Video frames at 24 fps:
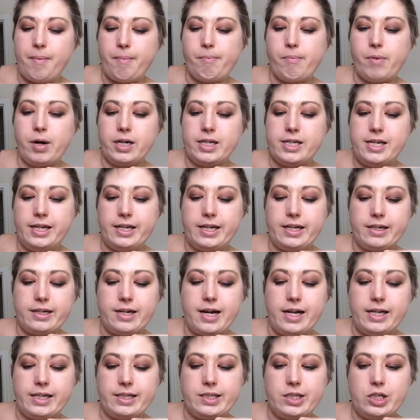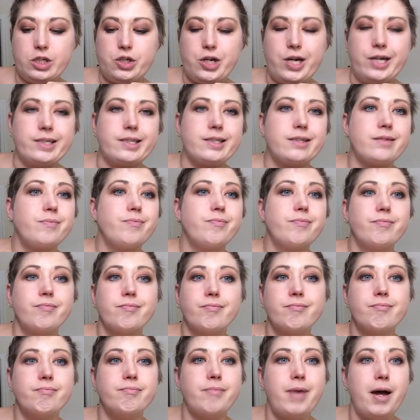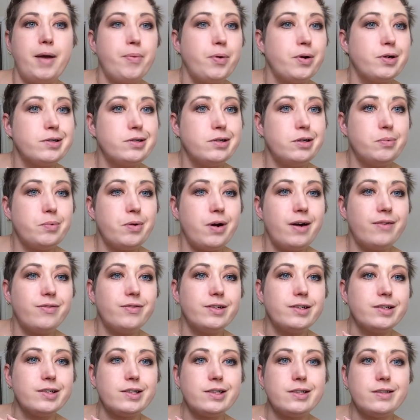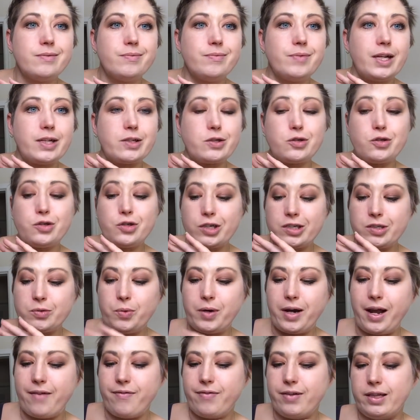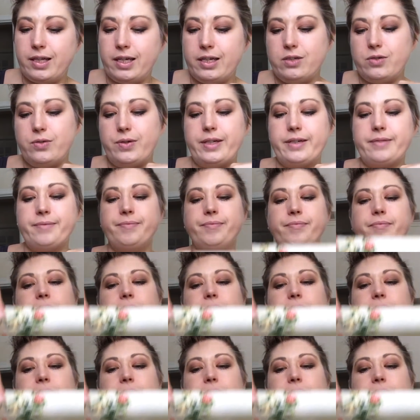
Martina kind of suggests. My personal preference, that's just what I feel like doing.